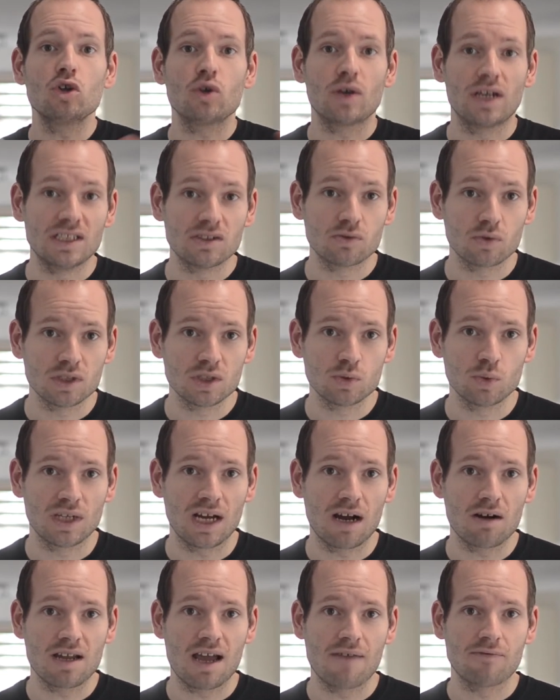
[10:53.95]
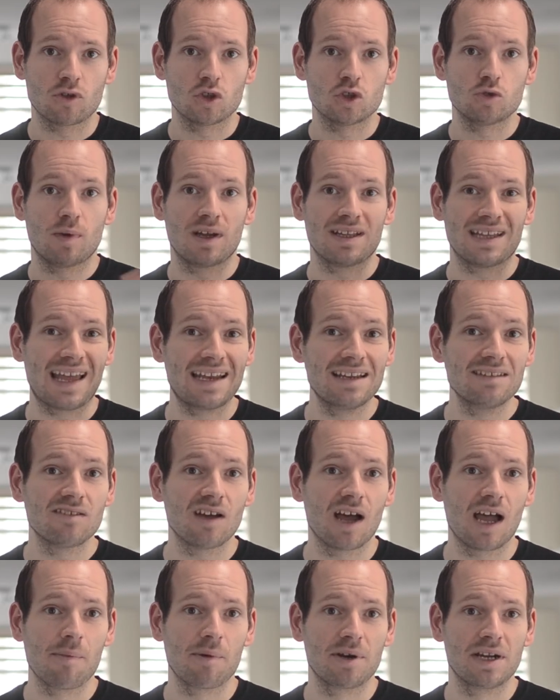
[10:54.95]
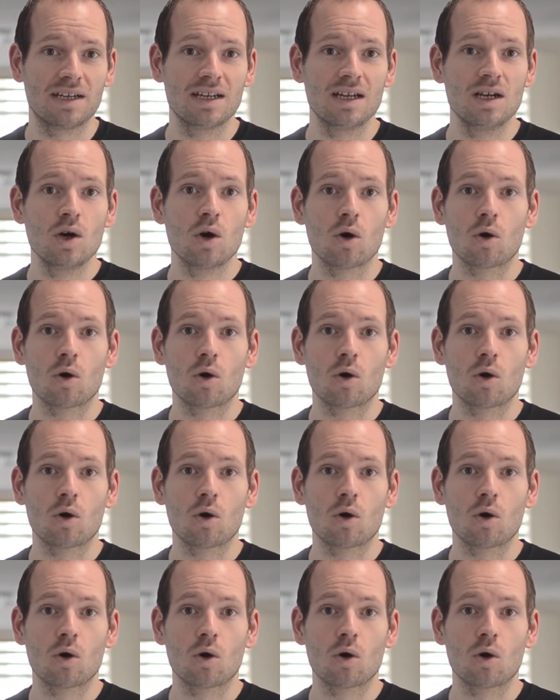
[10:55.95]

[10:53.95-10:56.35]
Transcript: your interests without having to spend any time on it